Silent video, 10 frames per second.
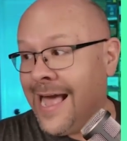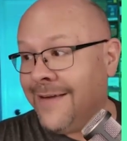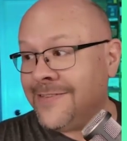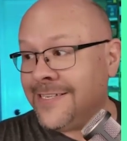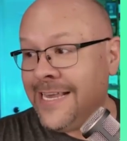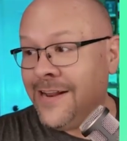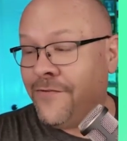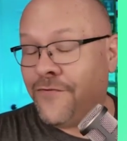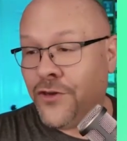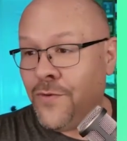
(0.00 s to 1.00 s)
I've seen a
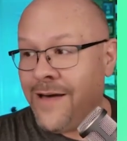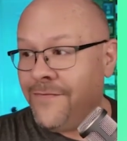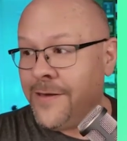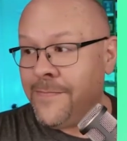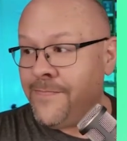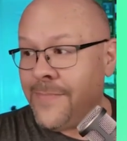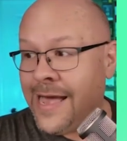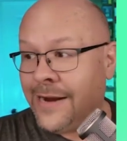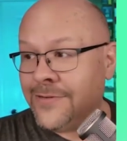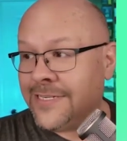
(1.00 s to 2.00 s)
few of them.
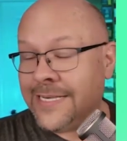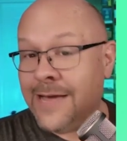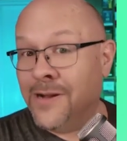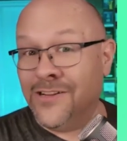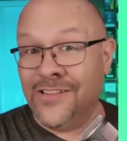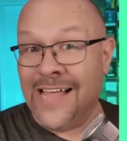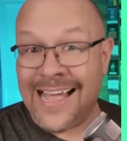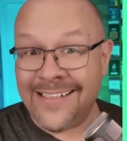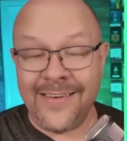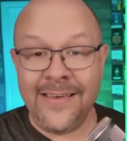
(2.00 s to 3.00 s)
I don't see them a
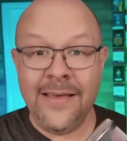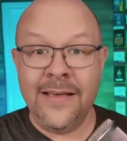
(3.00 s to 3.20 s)
lot